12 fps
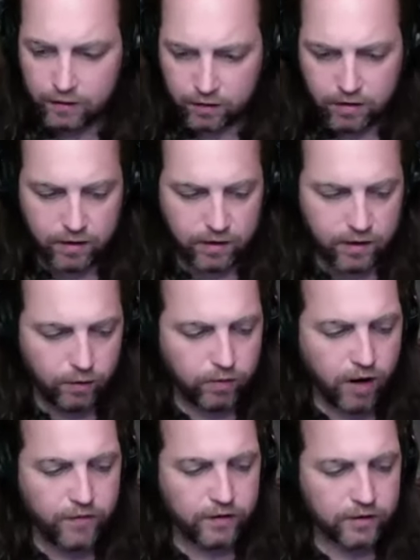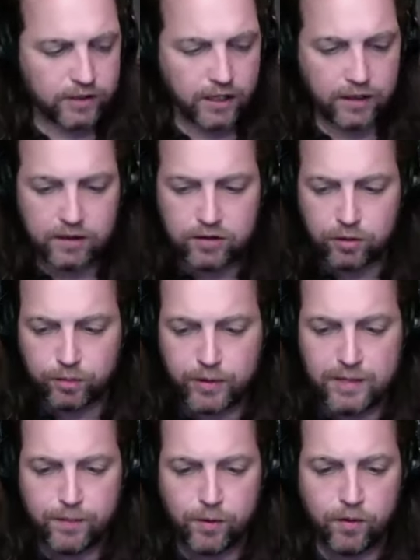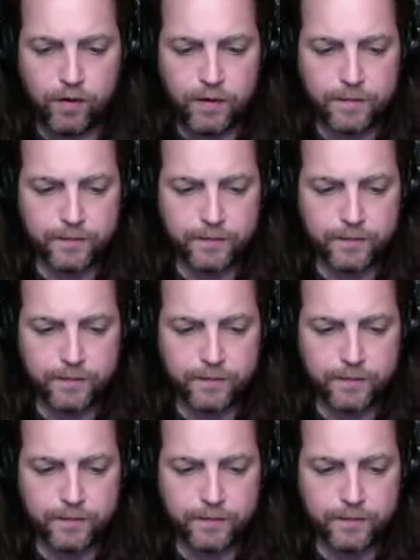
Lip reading: Governor DeSantis. These are people